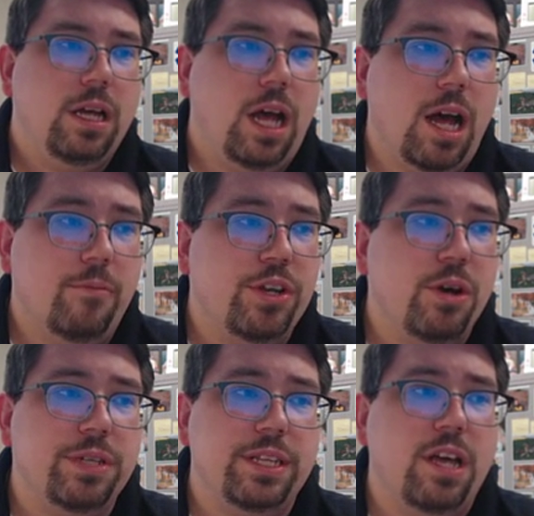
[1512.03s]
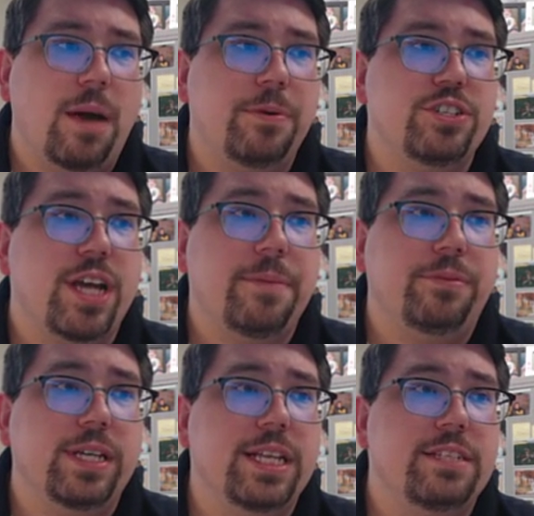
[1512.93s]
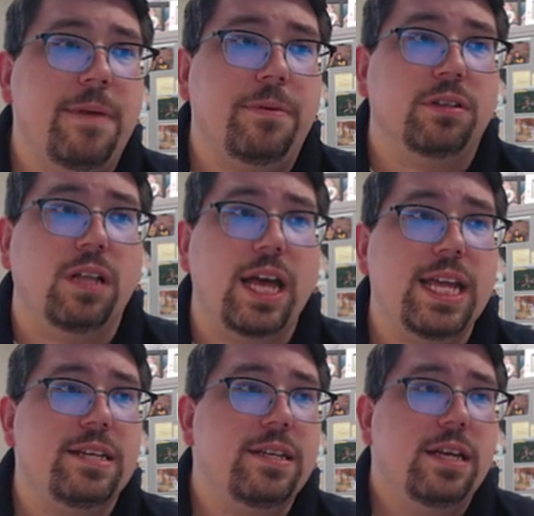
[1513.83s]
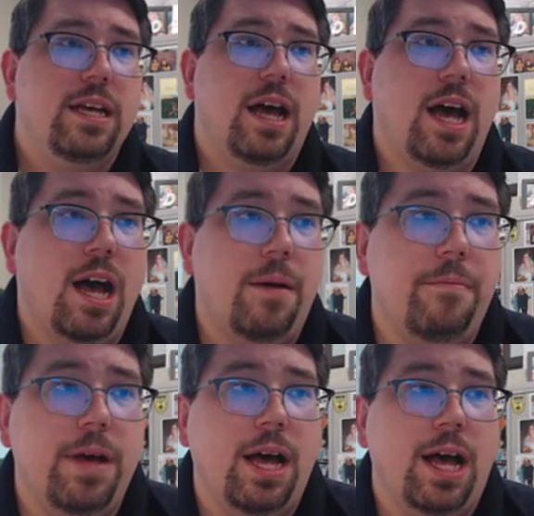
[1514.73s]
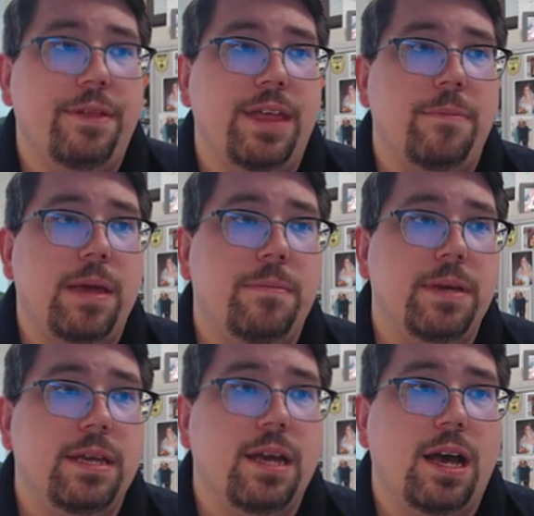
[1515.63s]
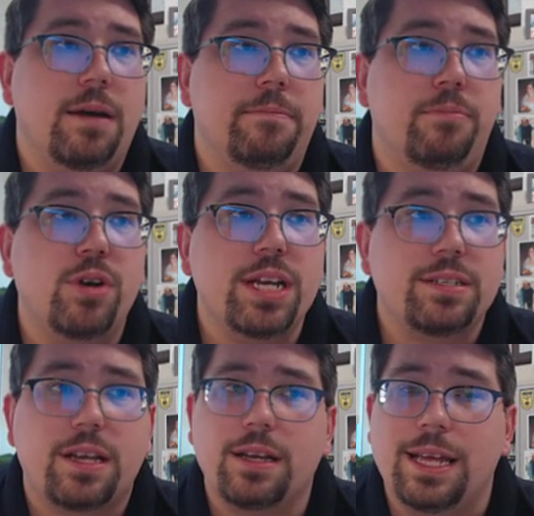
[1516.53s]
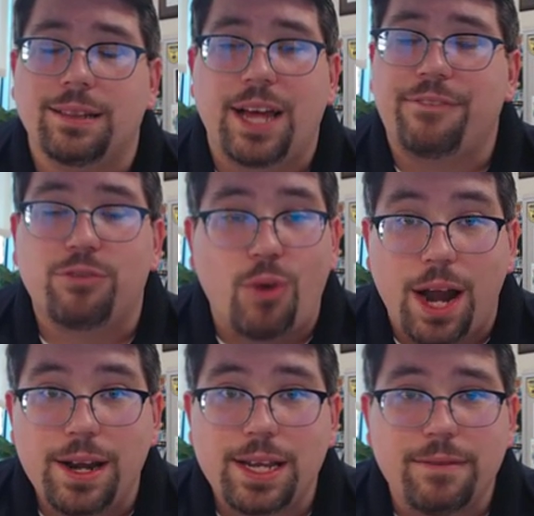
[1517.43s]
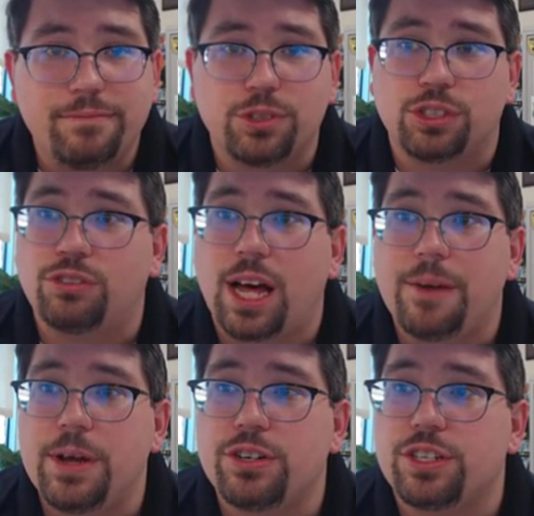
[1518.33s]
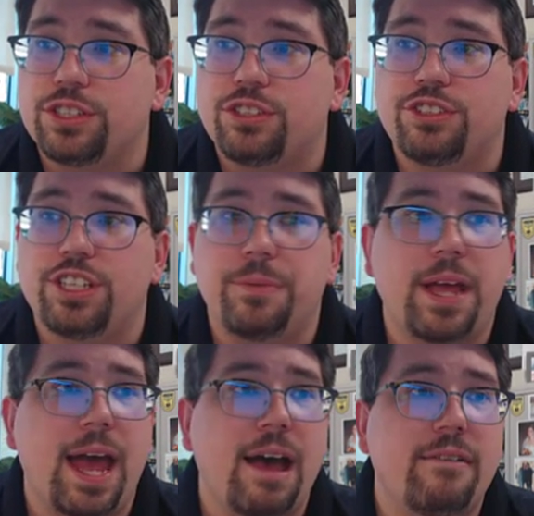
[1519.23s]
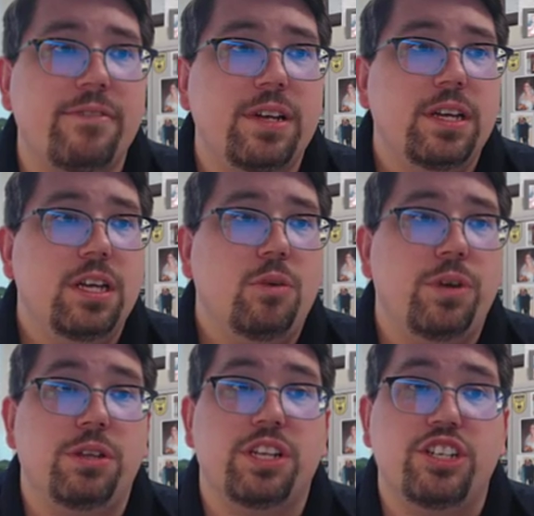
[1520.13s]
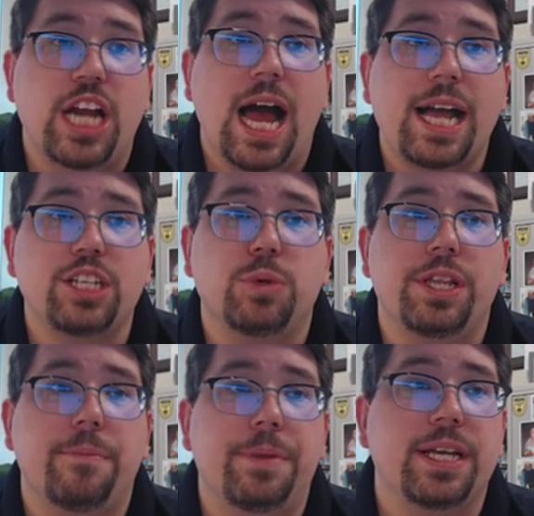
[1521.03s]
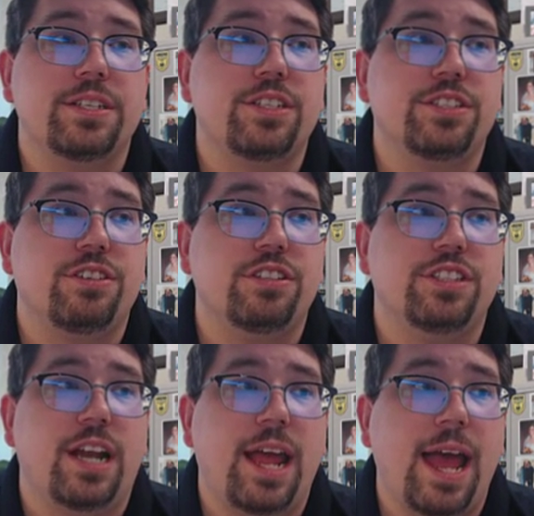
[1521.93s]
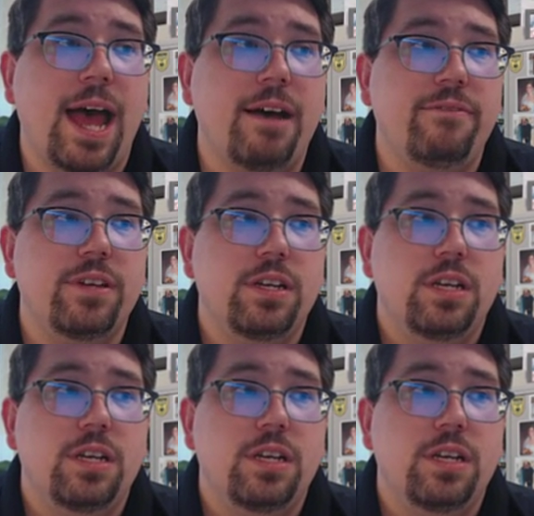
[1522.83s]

Um, we know that the upper GI bleeds may be light, um, uh, they may be uh, brisk and life threatening. There are a lot of major concerns that we have. We know that shock is one of the biggest concerns that I have.